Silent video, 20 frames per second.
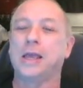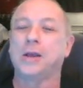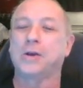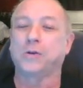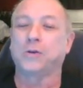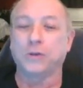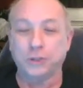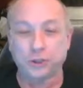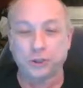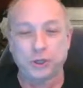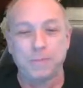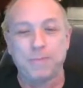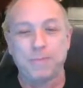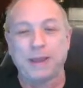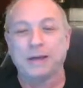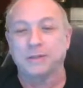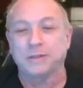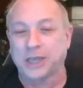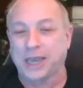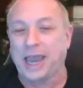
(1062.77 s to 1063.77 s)
Christian
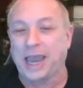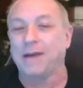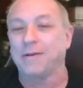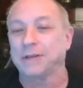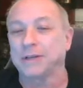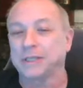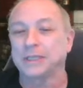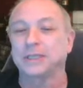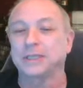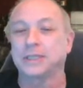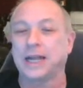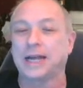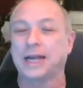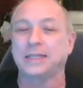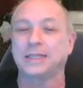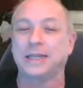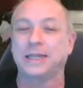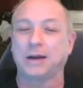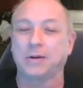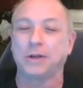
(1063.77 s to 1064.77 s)
Bale's character
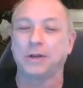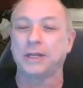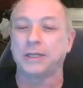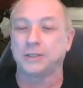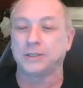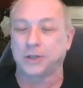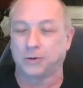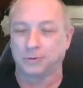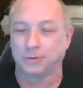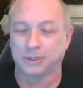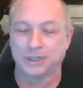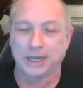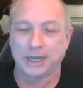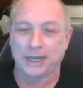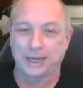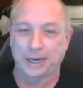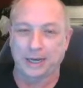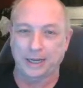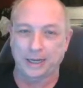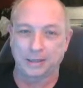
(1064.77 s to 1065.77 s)
starts doubting his own
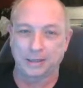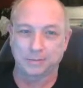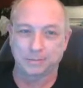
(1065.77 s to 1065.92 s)
sanity.